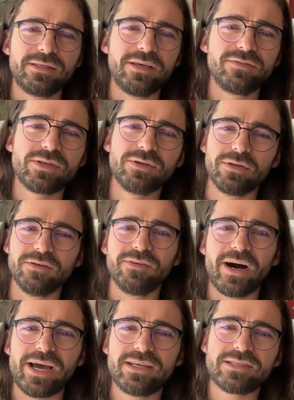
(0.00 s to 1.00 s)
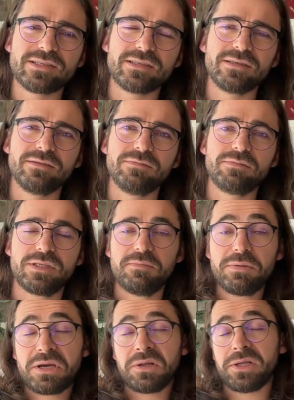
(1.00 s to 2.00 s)
gives you an advice they
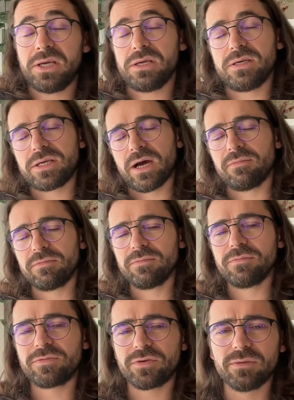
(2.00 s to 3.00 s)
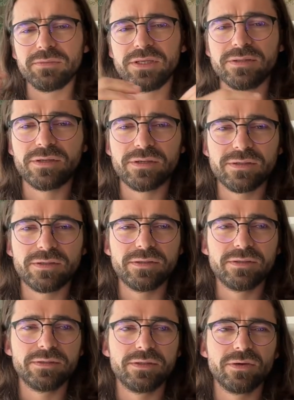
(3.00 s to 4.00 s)
typically come from
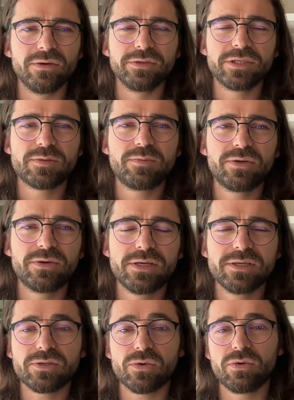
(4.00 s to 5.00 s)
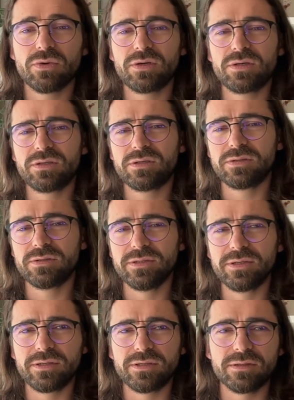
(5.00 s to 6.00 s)
either their own experience or
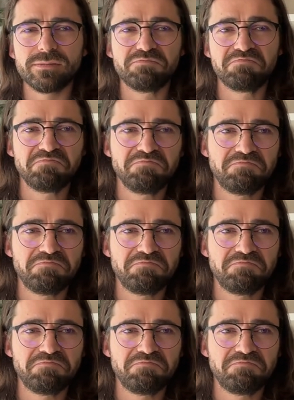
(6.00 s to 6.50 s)
their